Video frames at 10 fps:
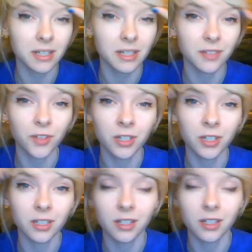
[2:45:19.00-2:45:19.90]

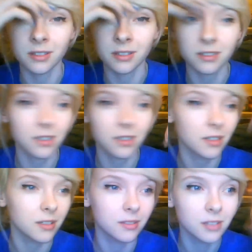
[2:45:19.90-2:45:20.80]
satisfying, and
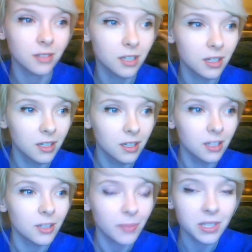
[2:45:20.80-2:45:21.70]

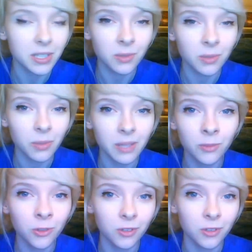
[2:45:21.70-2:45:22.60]
makes you want to play
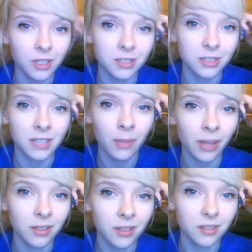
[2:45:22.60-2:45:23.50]
more, and to get
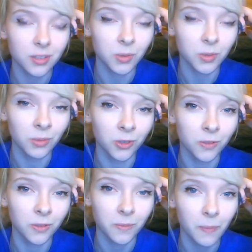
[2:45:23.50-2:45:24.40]
better, and to win more.
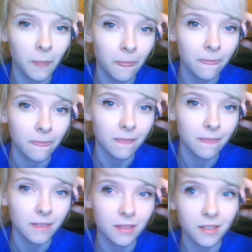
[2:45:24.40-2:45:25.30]

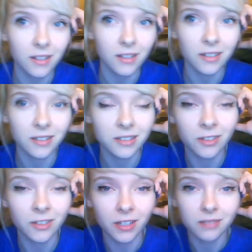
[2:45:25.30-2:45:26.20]
It's a
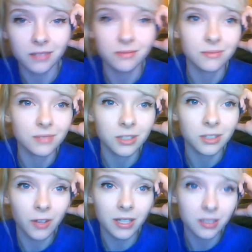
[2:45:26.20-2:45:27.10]
great
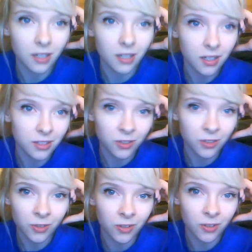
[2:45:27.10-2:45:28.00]

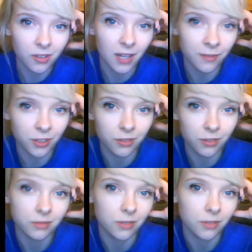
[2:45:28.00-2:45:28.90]
genre avenue
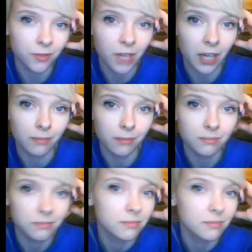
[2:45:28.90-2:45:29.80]
of game.
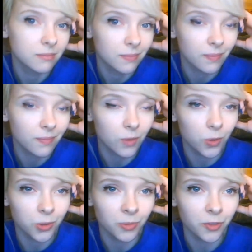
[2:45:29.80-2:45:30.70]

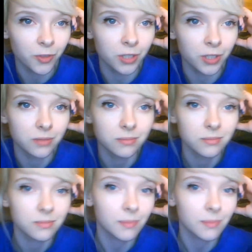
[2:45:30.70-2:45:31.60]
Awesome fun.
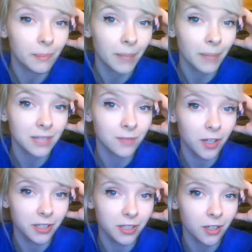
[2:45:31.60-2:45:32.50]
Massive
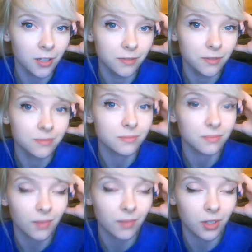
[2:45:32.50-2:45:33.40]
learning curve.
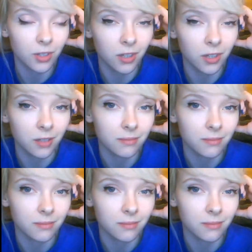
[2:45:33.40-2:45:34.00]
Good thing.